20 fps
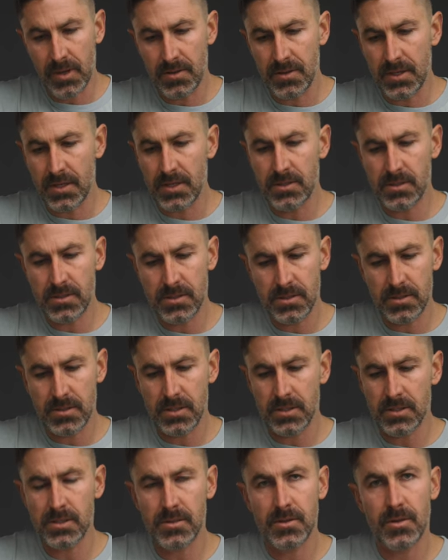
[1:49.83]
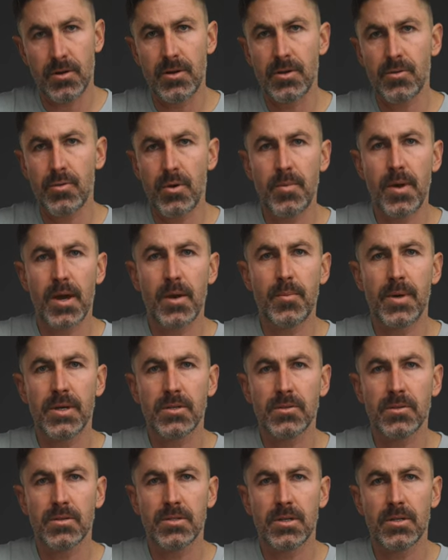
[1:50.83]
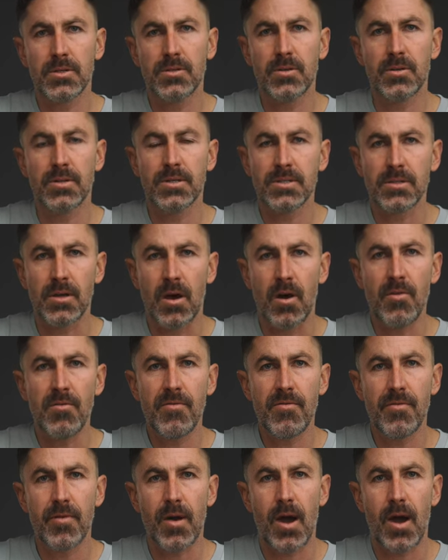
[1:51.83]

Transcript: This 33 megapixel sensor itself,